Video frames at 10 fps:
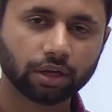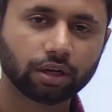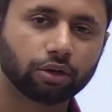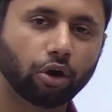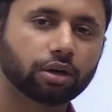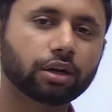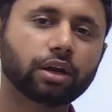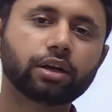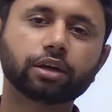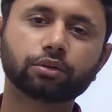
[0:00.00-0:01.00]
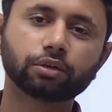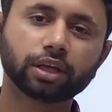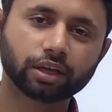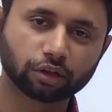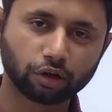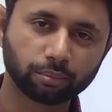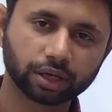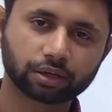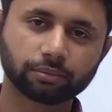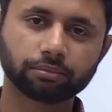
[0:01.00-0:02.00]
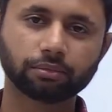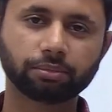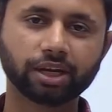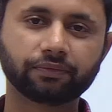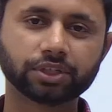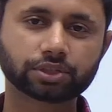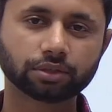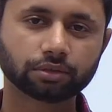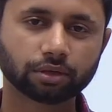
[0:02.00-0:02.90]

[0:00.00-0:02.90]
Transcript: Not related to the economic benefits,